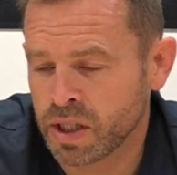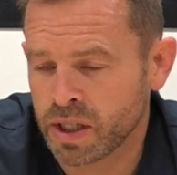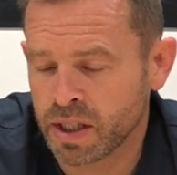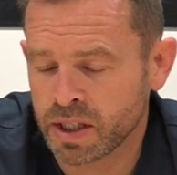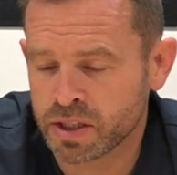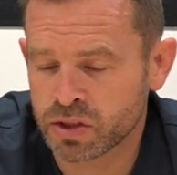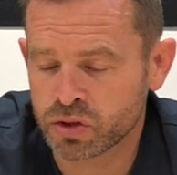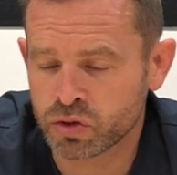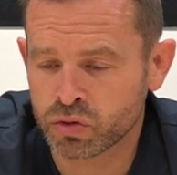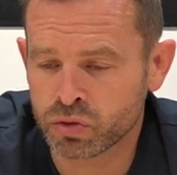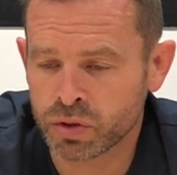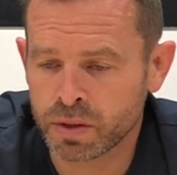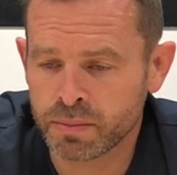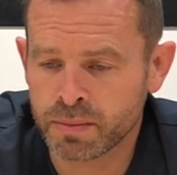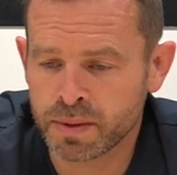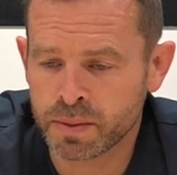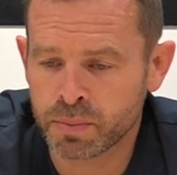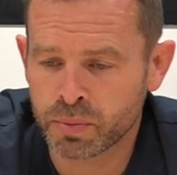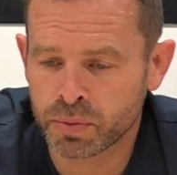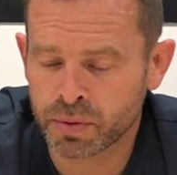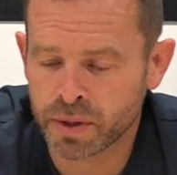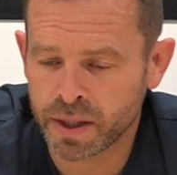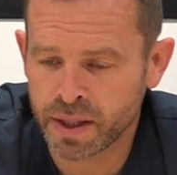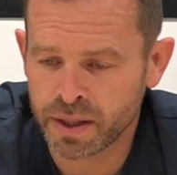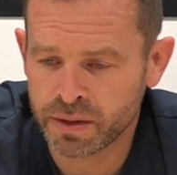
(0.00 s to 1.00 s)
extremely
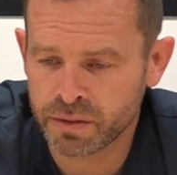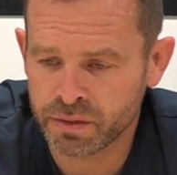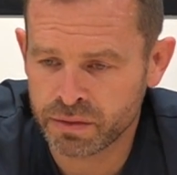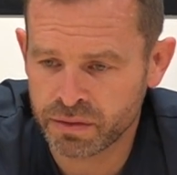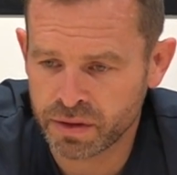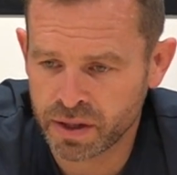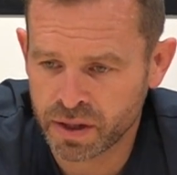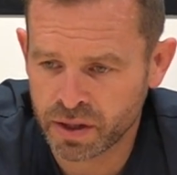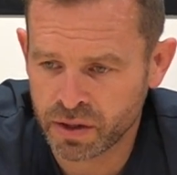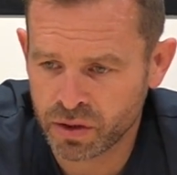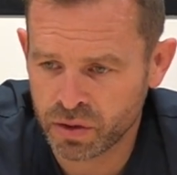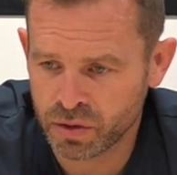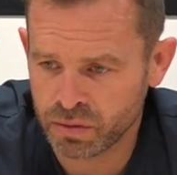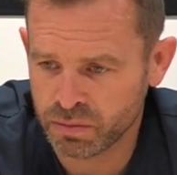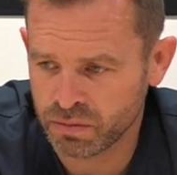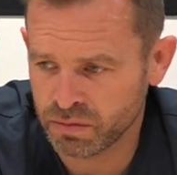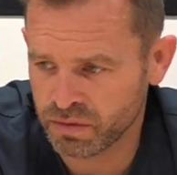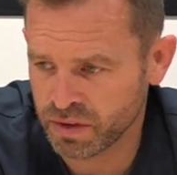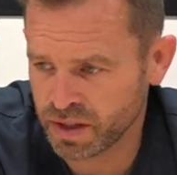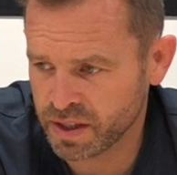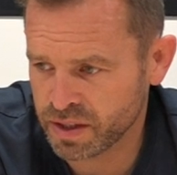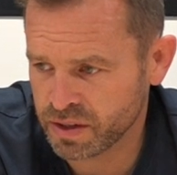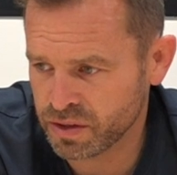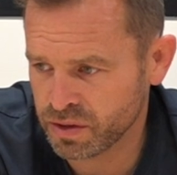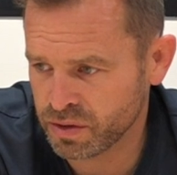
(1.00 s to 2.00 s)
proud of their home
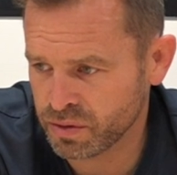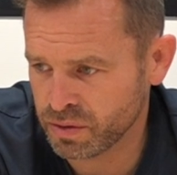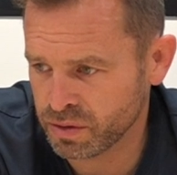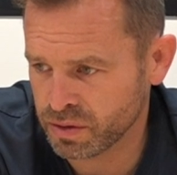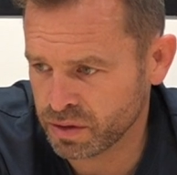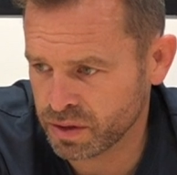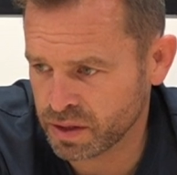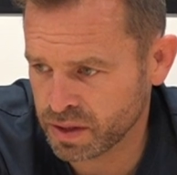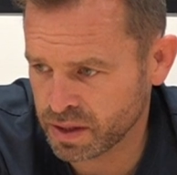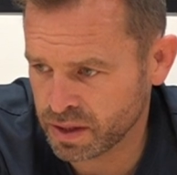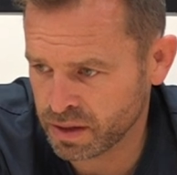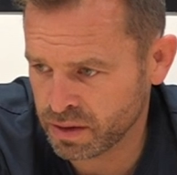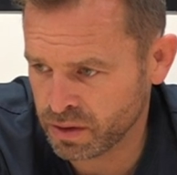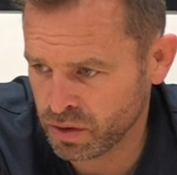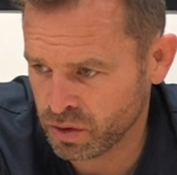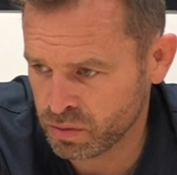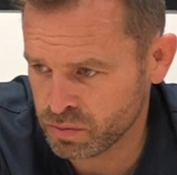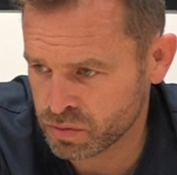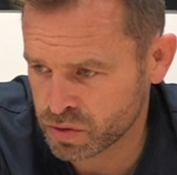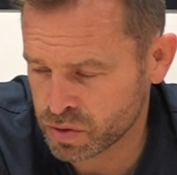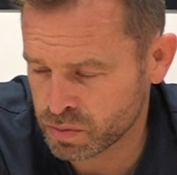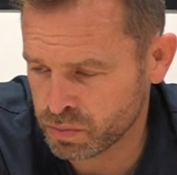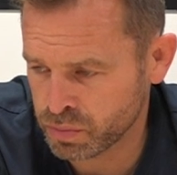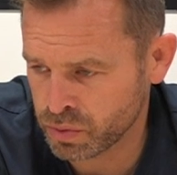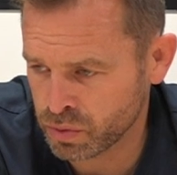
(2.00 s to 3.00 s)
venue and their
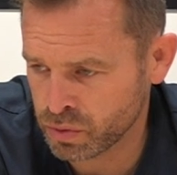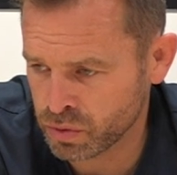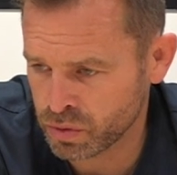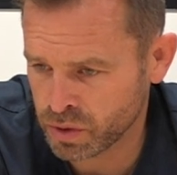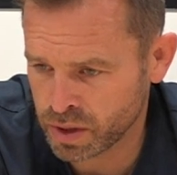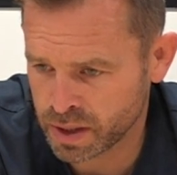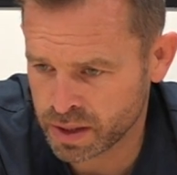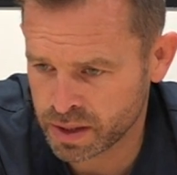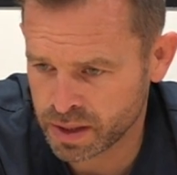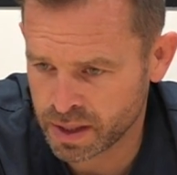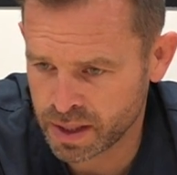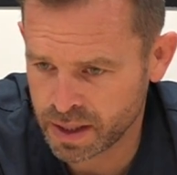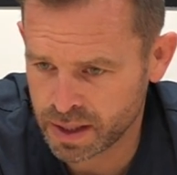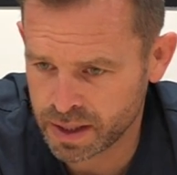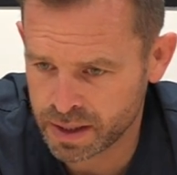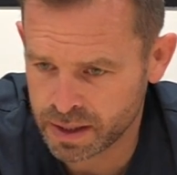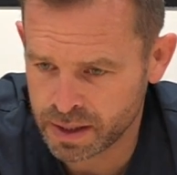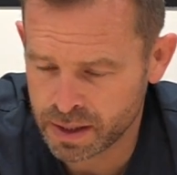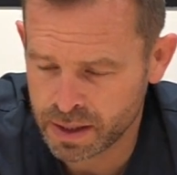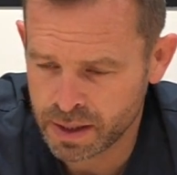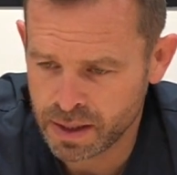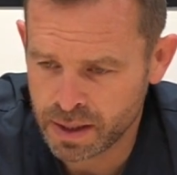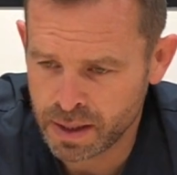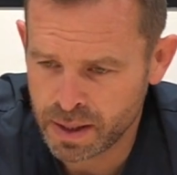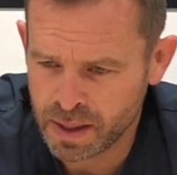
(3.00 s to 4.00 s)
home support, and
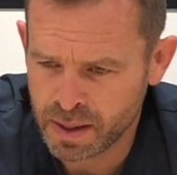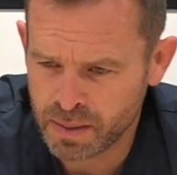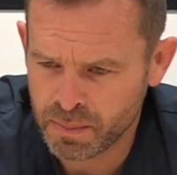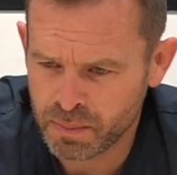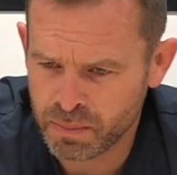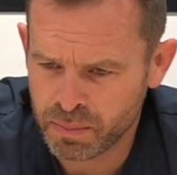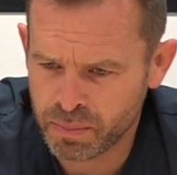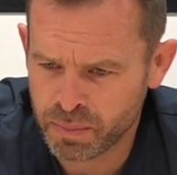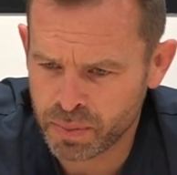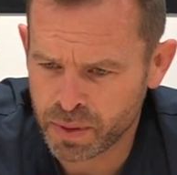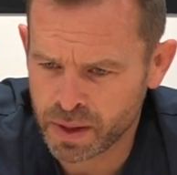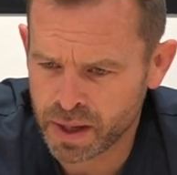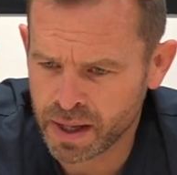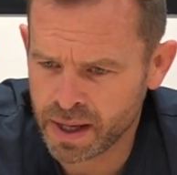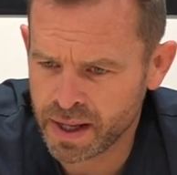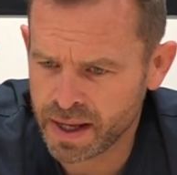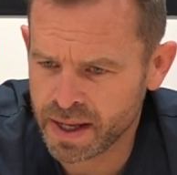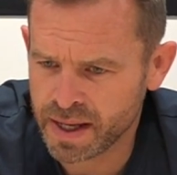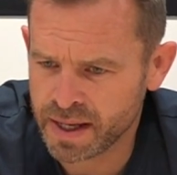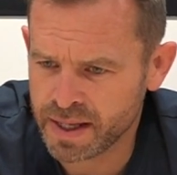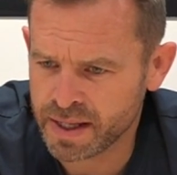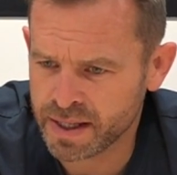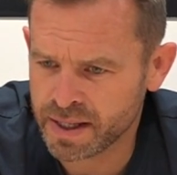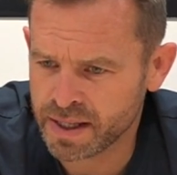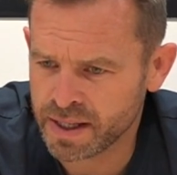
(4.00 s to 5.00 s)
they
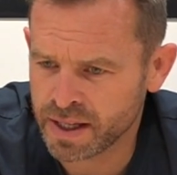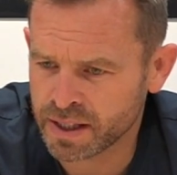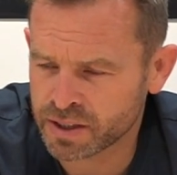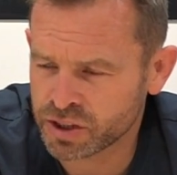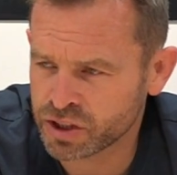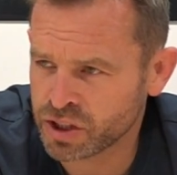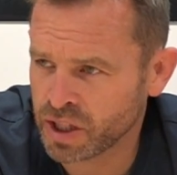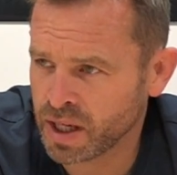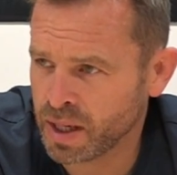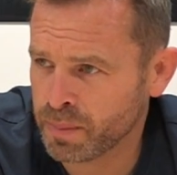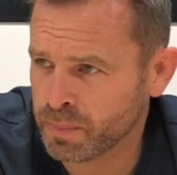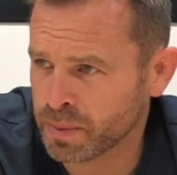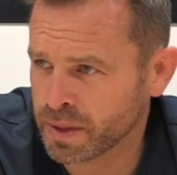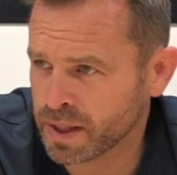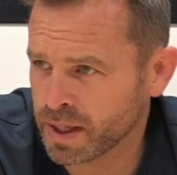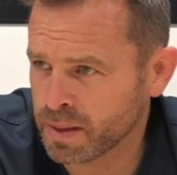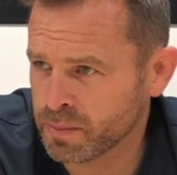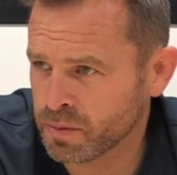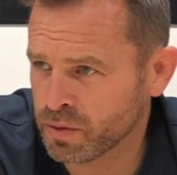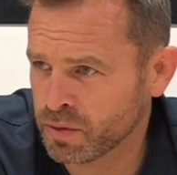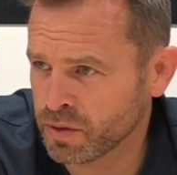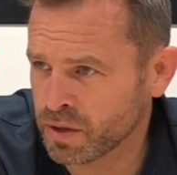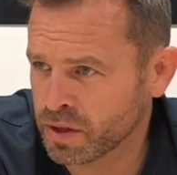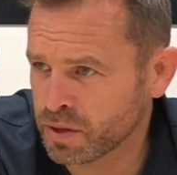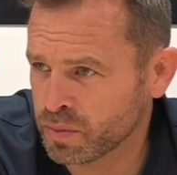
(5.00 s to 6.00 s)
play a sharper
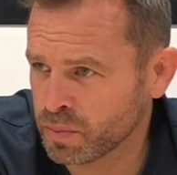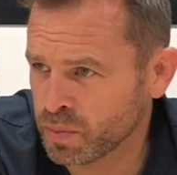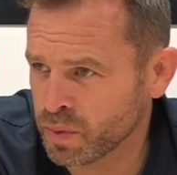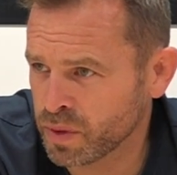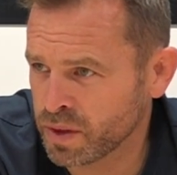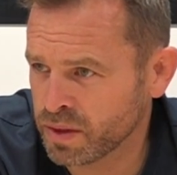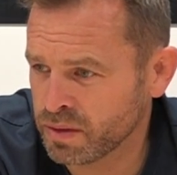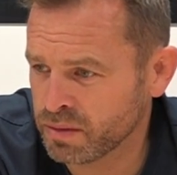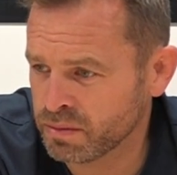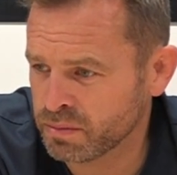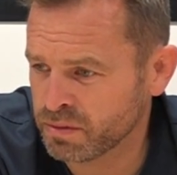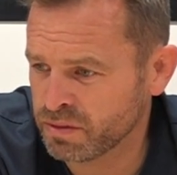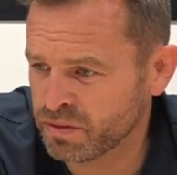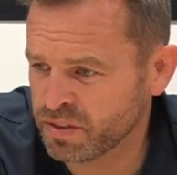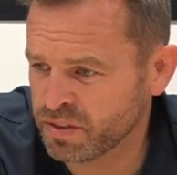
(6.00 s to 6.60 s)
game of rugby,